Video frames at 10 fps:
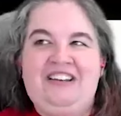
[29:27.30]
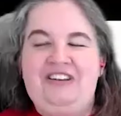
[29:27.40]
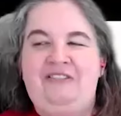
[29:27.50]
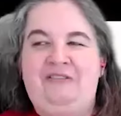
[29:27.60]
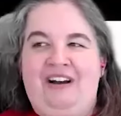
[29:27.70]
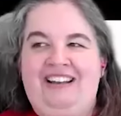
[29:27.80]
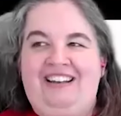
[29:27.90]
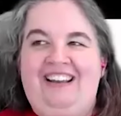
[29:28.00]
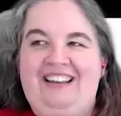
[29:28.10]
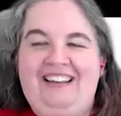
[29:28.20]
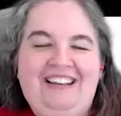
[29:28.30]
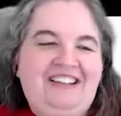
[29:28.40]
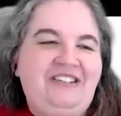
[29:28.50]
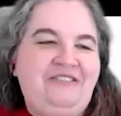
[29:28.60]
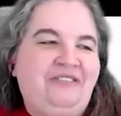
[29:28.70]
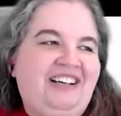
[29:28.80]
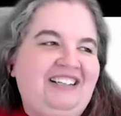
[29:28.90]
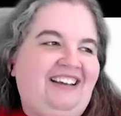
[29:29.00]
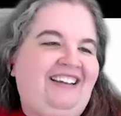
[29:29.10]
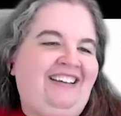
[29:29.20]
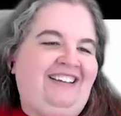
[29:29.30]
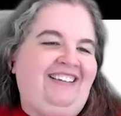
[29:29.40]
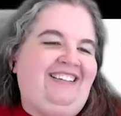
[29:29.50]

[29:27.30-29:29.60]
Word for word: do I don't uh, know. Do you want uh, a